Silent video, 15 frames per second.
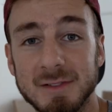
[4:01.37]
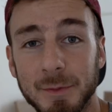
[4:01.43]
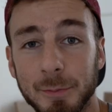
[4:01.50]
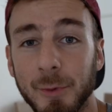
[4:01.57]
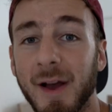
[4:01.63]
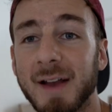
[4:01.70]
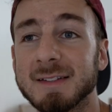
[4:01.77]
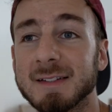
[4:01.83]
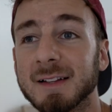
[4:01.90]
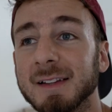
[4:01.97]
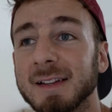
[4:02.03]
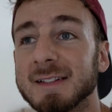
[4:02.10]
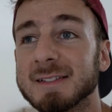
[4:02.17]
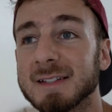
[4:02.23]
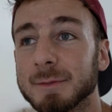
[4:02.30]

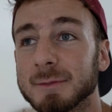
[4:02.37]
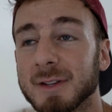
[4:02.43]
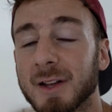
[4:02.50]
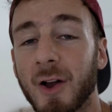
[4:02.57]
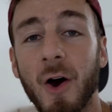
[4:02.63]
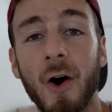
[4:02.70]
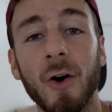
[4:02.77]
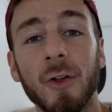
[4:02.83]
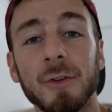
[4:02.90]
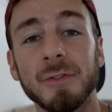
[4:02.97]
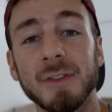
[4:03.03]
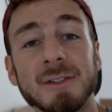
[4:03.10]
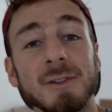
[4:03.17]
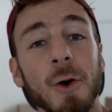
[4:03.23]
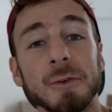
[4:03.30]
Surprisingly, it seems like all of
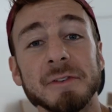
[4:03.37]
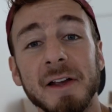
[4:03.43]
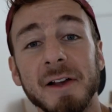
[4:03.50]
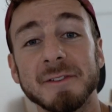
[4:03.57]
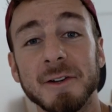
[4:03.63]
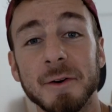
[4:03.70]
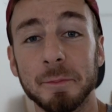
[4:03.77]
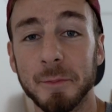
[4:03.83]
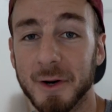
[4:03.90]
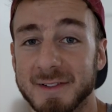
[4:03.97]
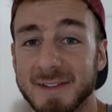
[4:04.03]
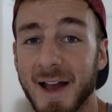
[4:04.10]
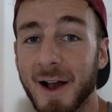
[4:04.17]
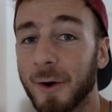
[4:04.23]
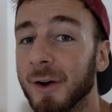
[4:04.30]
these hotels are
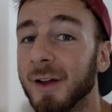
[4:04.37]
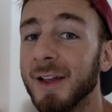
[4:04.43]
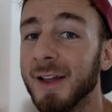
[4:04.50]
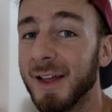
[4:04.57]
booked out.